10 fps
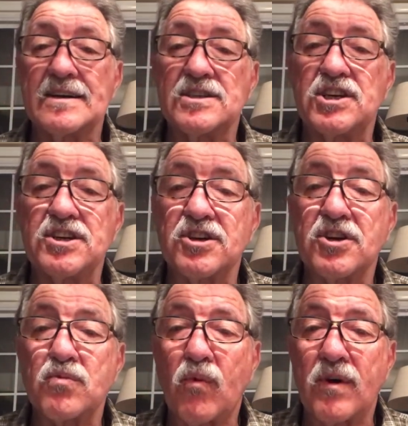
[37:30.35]

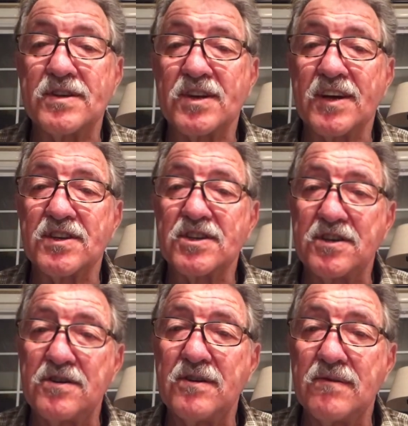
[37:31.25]
Jesus wants us to
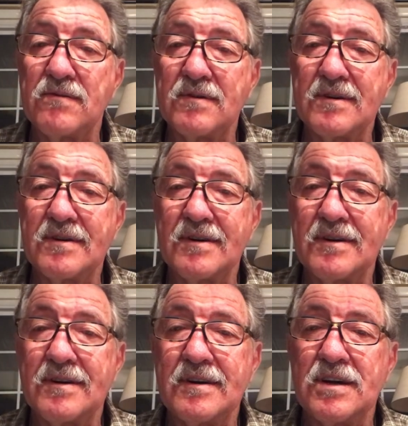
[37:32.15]
do.
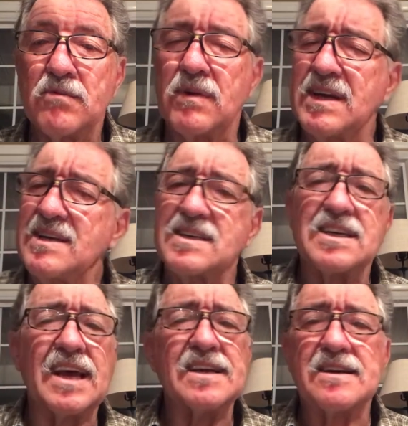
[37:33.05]
When He
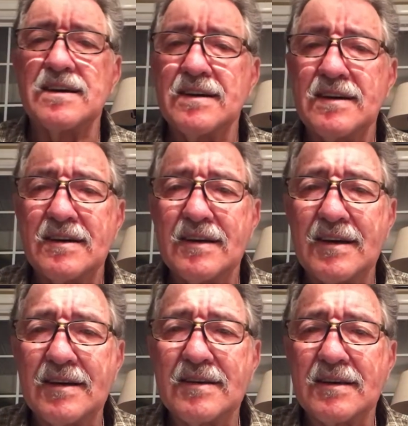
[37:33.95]
sent
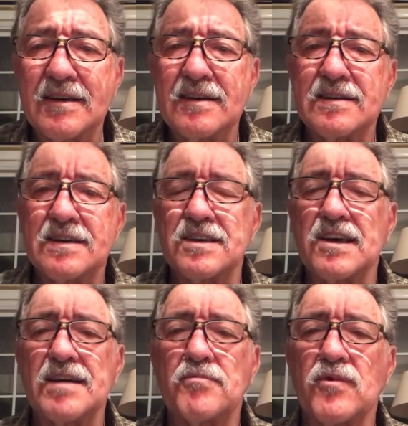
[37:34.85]
His
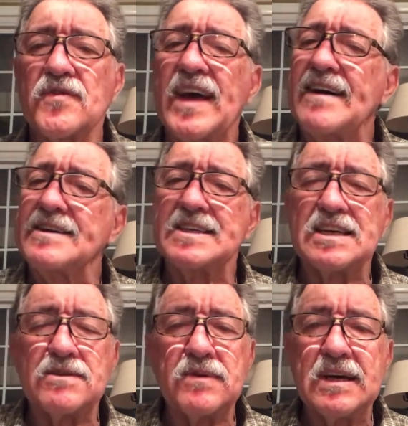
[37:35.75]
disciples out as
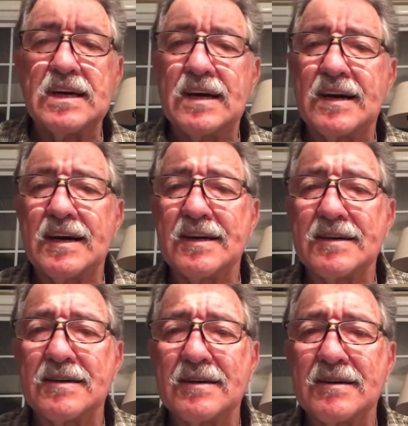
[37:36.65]
He
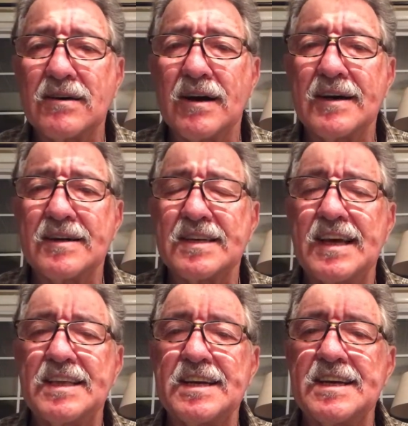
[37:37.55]

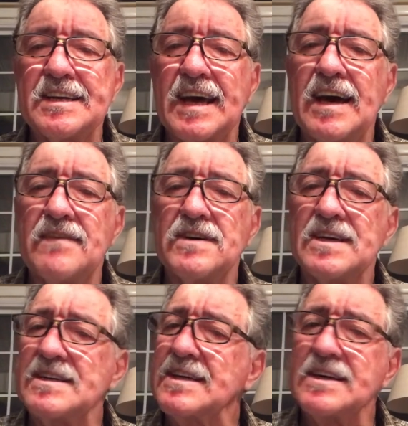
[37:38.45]
ascended into heaven,
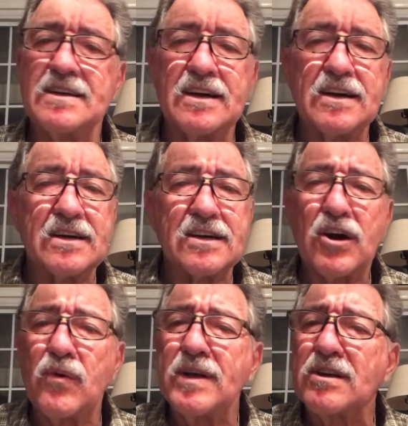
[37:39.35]
He said,
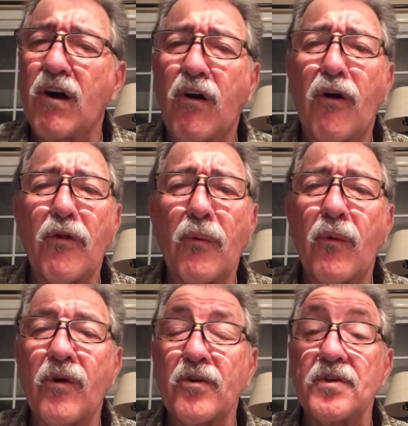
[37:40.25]
go into all the
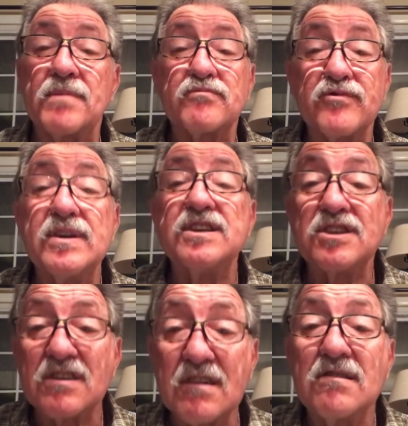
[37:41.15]
world and
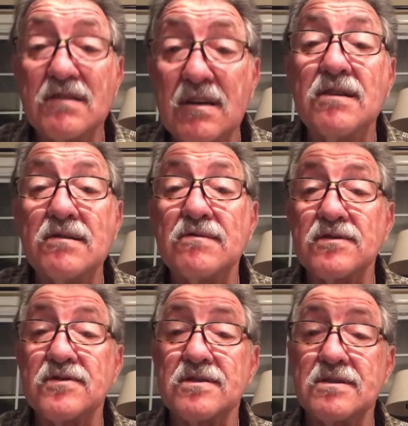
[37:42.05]
preach the good
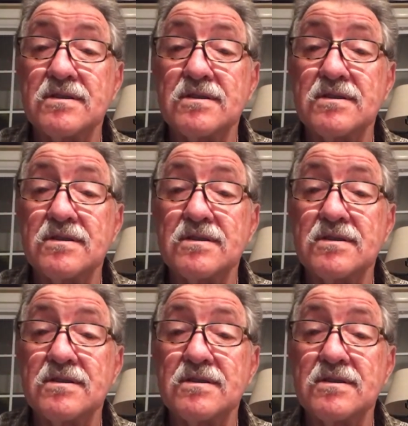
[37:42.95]
news.